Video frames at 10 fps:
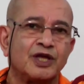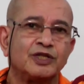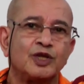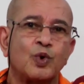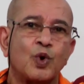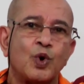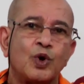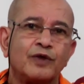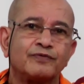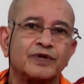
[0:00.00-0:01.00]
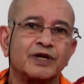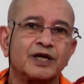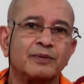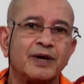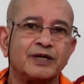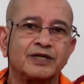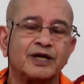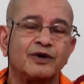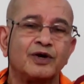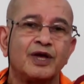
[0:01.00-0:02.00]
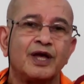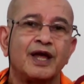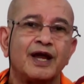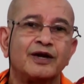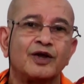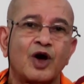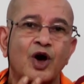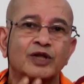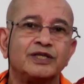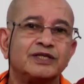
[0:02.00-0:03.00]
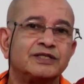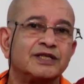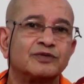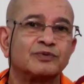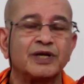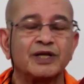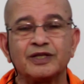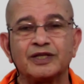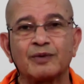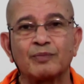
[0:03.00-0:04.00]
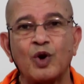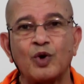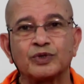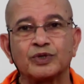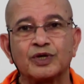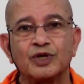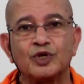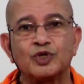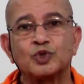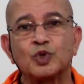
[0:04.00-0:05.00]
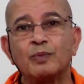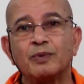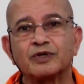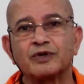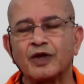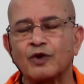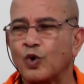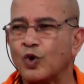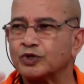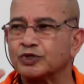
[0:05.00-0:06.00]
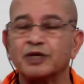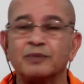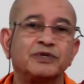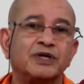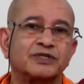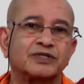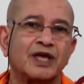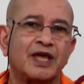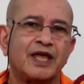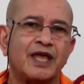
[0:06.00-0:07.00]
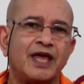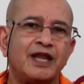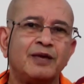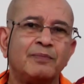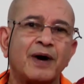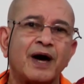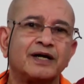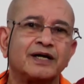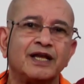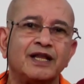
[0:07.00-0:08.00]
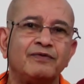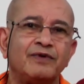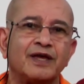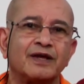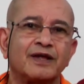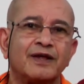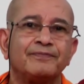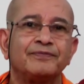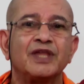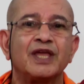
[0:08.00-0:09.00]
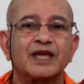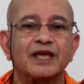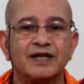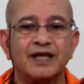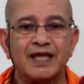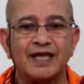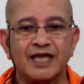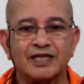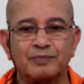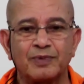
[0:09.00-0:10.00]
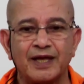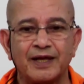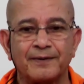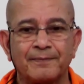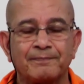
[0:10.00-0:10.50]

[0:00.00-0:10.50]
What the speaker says: The whole of Shankar Bhashya and all these things were in their mouth. So much, whole scriptures, any part, anywhere, they can explain.